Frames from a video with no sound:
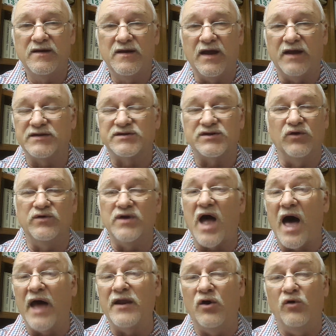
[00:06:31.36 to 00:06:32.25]
And so
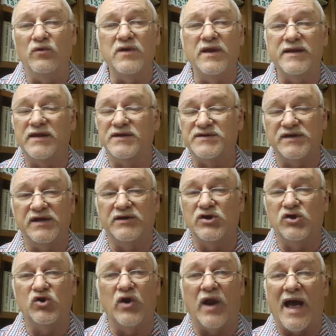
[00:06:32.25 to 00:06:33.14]
not only is it
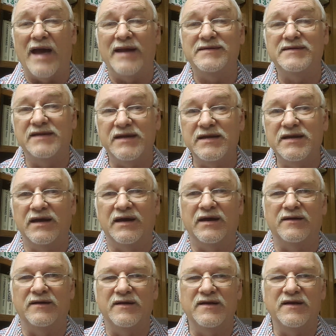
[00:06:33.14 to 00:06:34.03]
a good
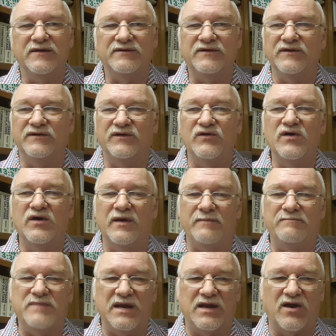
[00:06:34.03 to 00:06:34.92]
idea to do
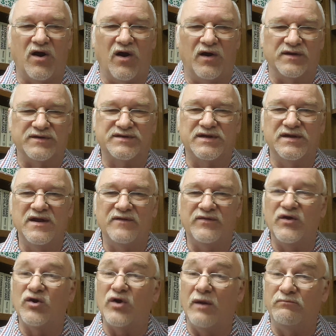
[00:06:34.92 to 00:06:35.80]
it because
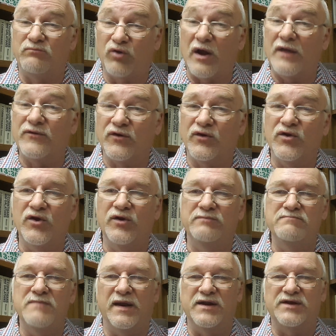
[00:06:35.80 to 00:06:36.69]
they're a
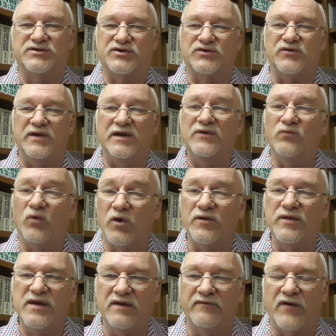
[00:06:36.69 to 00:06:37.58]
brotherhood ministry and
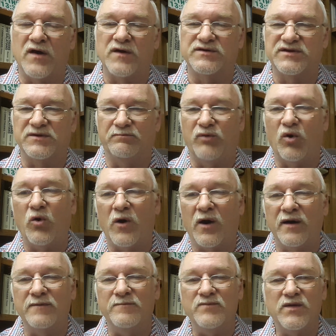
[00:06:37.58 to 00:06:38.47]
worthy of our
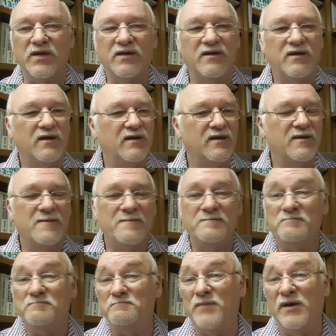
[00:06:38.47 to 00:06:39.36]
support,
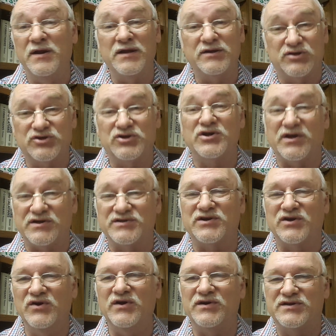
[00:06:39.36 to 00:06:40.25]
but it's
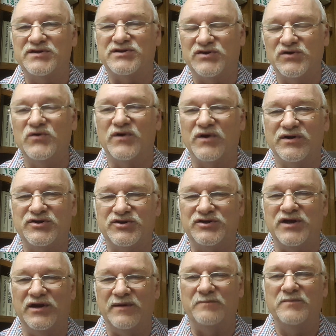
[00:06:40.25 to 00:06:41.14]
just good
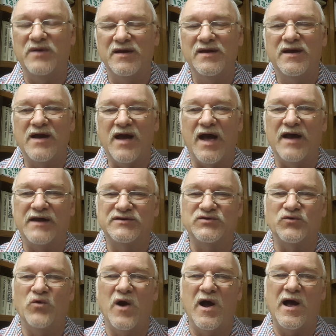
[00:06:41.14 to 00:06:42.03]
stewardship
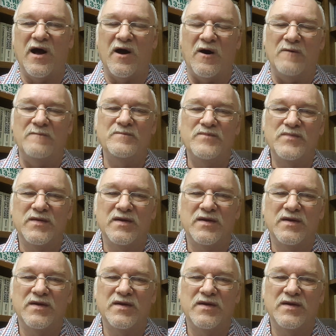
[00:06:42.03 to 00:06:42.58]
as well.